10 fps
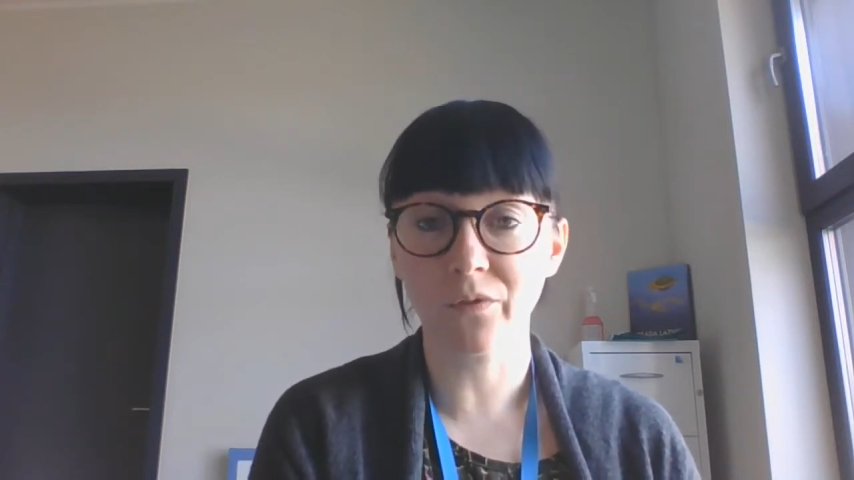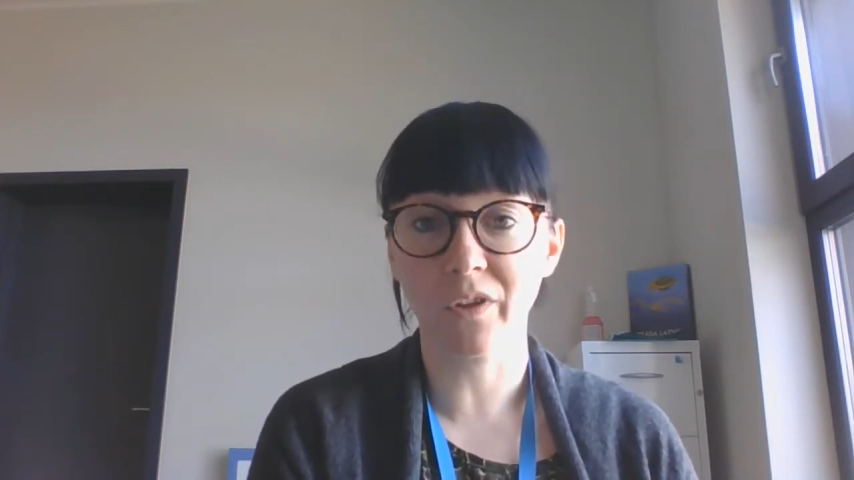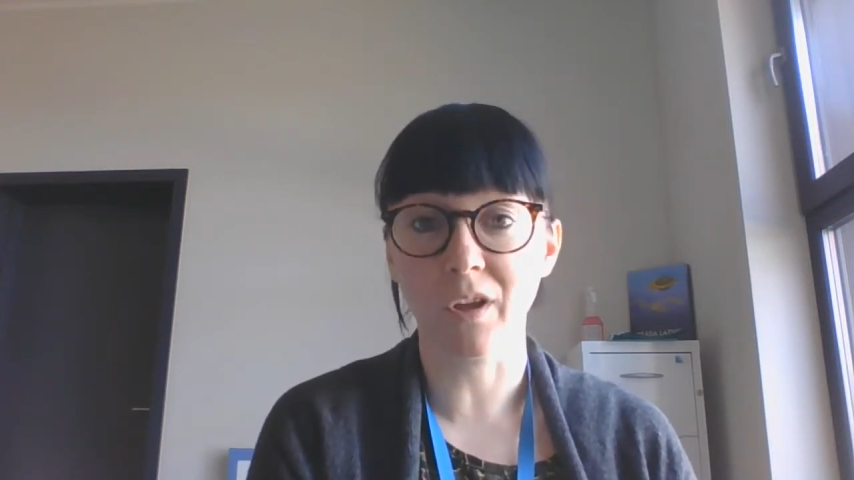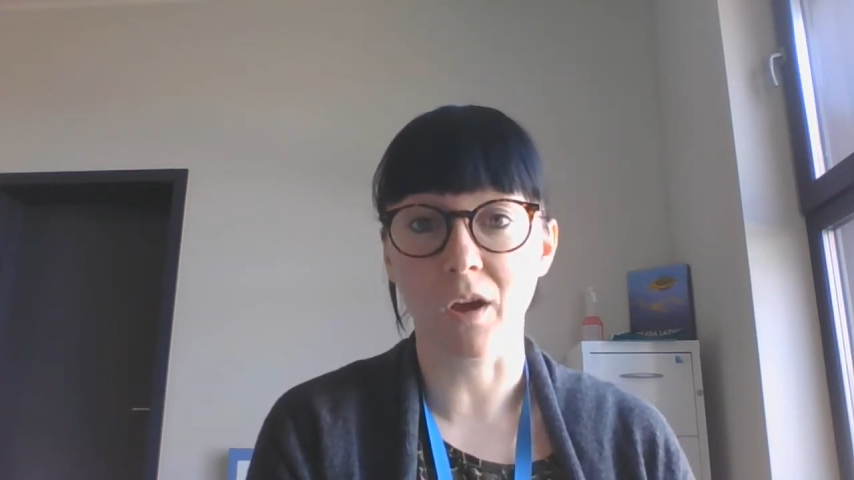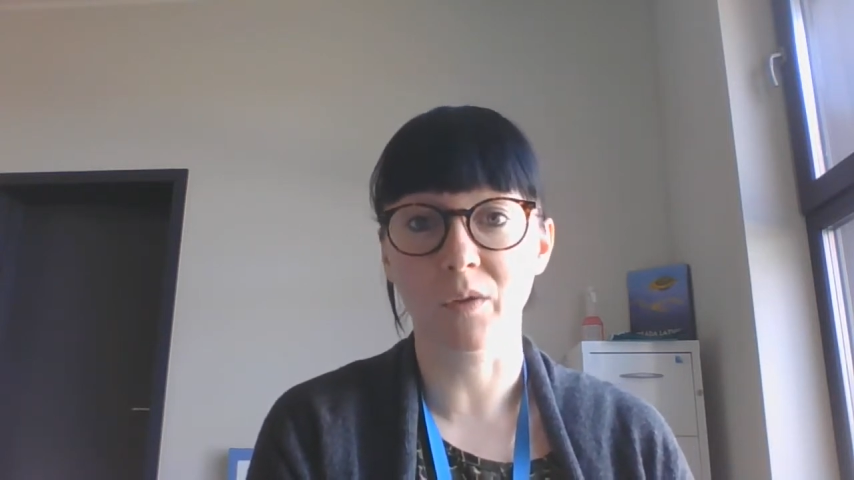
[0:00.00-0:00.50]
for
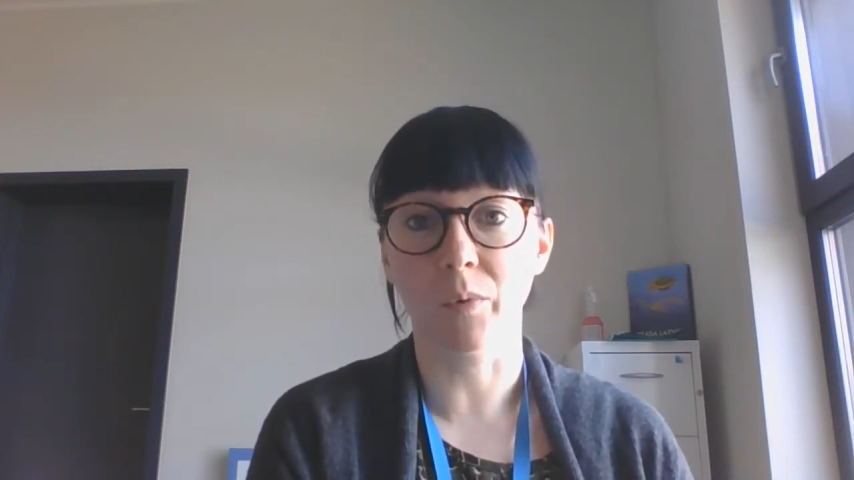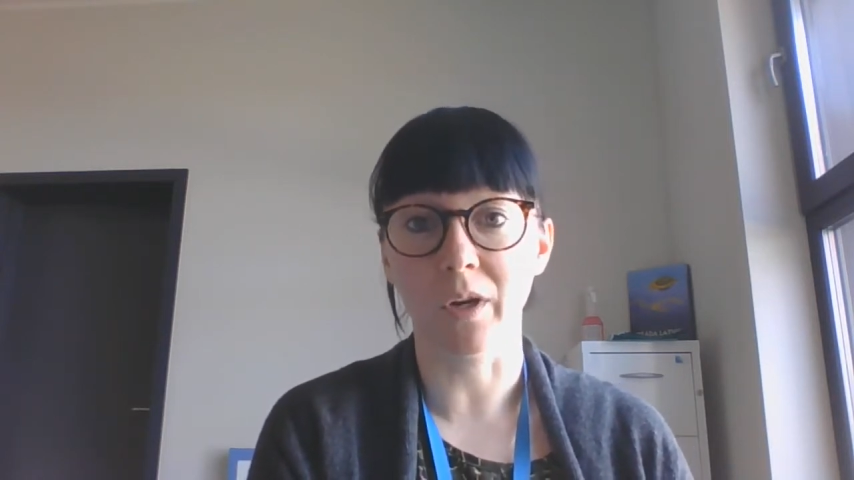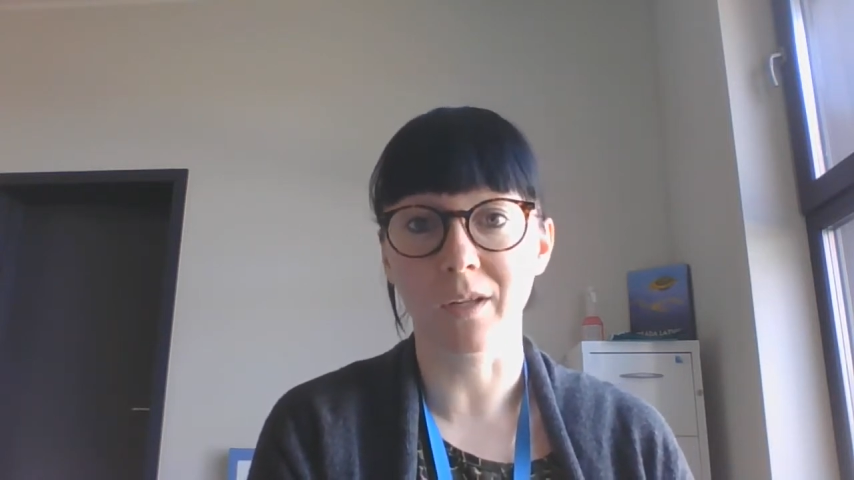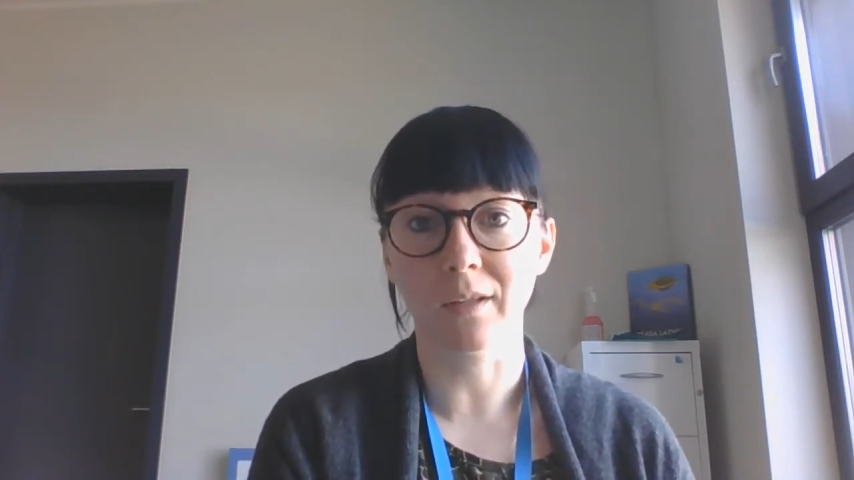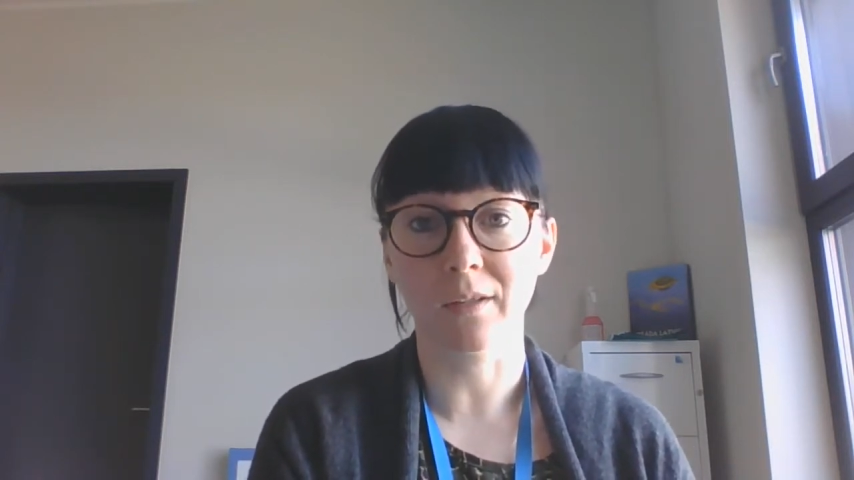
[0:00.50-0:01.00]
the house
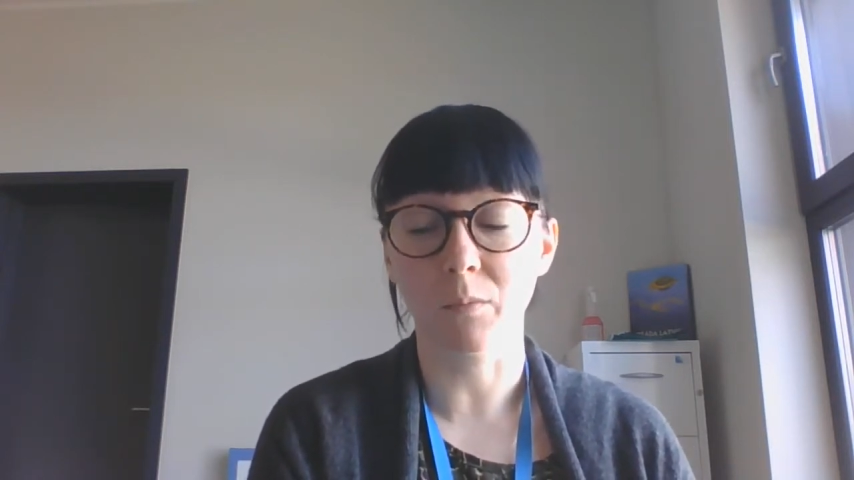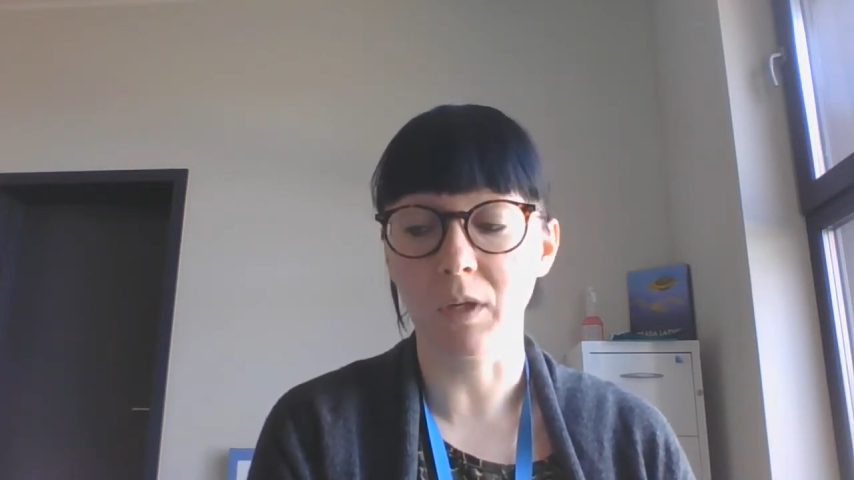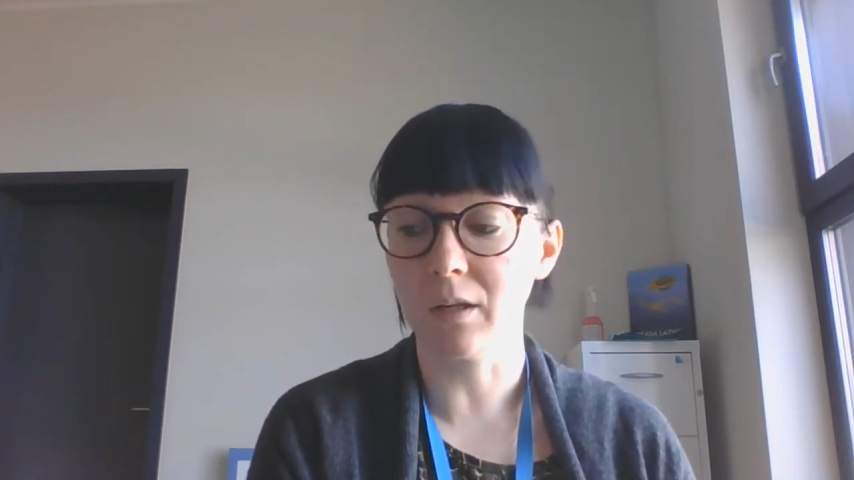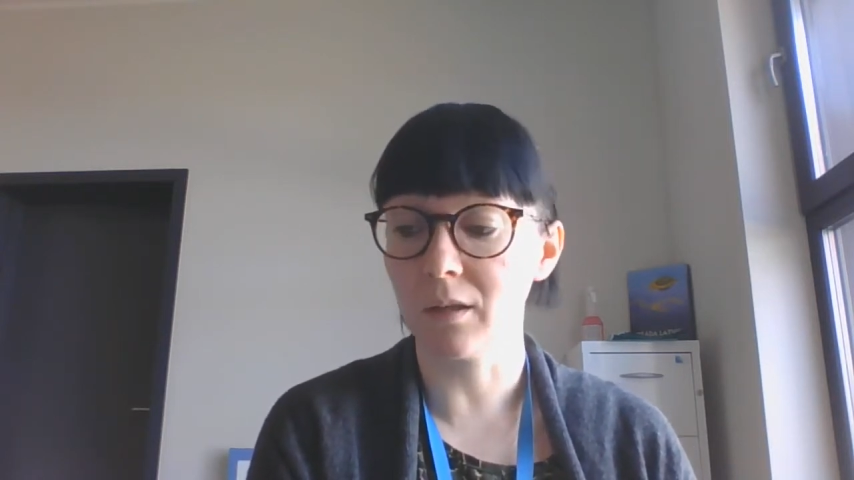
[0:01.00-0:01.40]
points this week,